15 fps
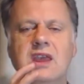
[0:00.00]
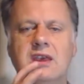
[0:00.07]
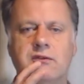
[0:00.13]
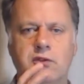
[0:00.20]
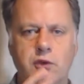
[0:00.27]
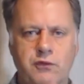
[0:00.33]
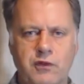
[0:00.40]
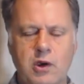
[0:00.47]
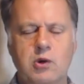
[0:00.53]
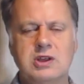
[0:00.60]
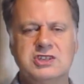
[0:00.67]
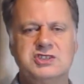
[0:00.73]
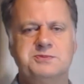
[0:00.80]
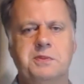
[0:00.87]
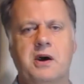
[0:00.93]
If you felt
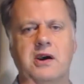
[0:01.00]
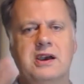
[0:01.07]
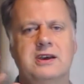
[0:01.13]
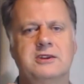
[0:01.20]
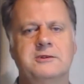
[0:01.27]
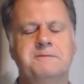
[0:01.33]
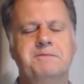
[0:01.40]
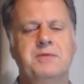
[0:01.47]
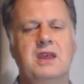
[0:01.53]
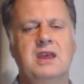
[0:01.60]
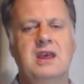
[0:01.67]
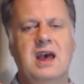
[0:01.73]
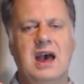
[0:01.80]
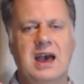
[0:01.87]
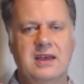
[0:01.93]
inspired
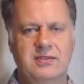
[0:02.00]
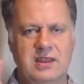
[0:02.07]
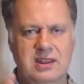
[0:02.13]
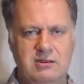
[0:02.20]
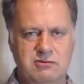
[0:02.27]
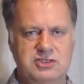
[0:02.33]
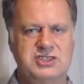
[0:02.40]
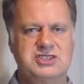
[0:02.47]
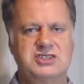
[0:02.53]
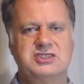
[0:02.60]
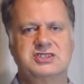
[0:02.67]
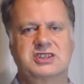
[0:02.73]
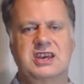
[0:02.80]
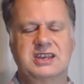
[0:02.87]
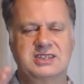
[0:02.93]
and then the
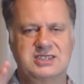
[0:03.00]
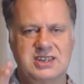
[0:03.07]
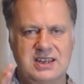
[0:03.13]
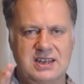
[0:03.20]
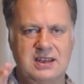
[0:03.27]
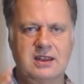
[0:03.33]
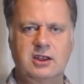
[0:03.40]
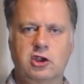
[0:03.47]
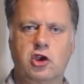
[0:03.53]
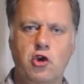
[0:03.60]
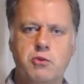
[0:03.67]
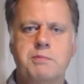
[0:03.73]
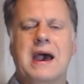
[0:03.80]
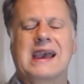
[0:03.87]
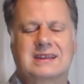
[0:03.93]
resistance kicks in,
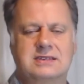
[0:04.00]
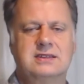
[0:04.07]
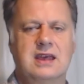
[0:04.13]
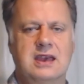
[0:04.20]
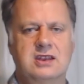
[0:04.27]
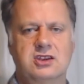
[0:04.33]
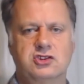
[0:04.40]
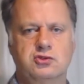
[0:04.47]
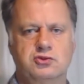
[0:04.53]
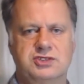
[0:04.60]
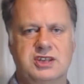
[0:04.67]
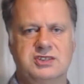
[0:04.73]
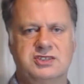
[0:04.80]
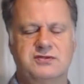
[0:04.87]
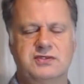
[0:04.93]
go back to that initial
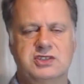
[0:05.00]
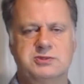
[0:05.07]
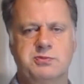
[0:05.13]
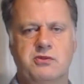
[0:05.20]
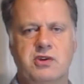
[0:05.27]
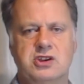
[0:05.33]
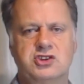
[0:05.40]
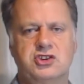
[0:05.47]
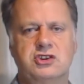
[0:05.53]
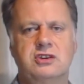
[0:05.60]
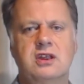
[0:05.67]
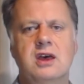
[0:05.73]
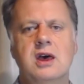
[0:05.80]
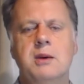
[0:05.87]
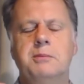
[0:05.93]
sense of inspiration.
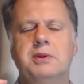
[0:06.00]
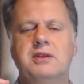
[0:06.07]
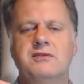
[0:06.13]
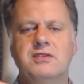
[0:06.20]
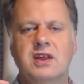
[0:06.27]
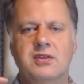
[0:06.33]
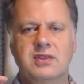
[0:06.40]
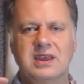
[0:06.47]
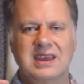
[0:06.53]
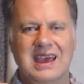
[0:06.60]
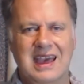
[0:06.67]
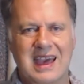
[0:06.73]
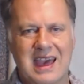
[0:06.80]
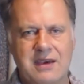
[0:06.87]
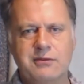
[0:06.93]
But if
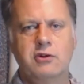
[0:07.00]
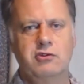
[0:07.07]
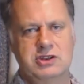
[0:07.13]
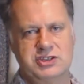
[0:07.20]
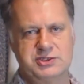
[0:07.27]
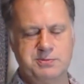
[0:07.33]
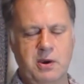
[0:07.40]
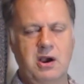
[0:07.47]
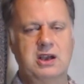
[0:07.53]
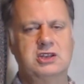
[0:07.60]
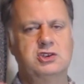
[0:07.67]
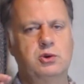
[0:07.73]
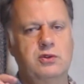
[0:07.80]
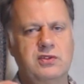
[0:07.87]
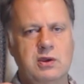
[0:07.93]
nothing ever
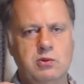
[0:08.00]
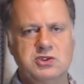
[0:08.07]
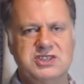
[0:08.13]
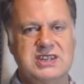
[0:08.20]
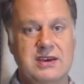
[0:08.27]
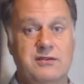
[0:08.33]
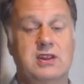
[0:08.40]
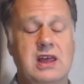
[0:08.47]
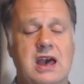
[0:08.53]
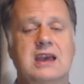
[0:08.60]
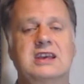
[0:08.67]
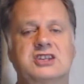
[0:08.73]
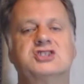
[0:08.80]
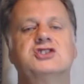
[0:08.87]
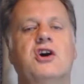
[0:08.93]
inspired you, if there was never that
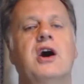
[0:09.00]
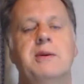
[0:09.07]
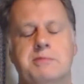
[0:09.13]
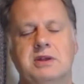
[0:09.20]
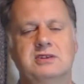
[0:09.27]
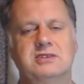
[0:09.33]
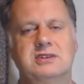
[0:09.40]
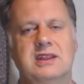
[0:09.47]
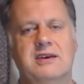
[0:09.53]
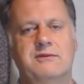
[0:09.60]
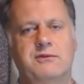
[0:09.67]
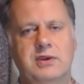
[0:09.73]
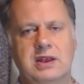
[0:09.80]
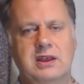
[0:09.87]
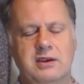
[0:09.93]
excitement and that
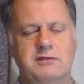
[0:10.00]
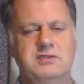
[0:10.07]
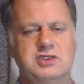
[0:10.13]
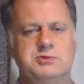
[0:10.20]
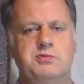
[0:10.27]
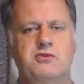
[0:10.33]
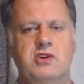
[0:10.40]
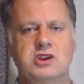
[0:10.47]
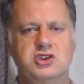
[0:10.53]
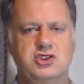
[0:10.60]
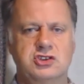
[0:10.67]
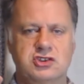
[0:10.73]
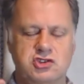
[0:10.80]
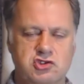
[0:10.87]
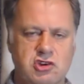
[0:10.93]
feeling of
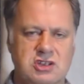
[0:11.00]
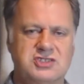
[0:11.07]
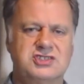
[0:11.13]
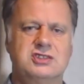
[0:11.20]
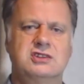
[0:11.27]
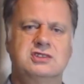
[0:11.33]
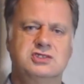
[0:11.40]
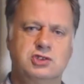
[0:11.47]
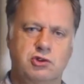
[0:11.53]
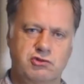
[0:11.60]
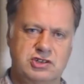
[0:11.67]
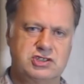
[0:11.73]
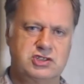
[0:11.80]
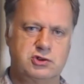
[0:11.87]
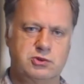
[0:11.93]
inspiration, trust that it's your
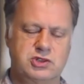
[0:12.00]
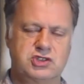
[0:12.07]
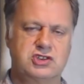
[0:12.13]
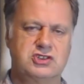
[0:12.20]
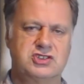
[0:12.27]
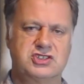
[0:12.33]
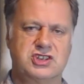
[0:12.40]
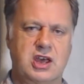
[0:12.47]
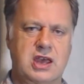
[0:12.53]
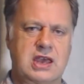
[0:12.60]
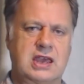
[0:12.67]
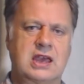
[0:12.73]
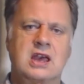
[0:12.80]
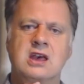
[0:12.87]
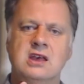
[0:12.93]
intuition
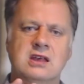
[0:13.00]
saying,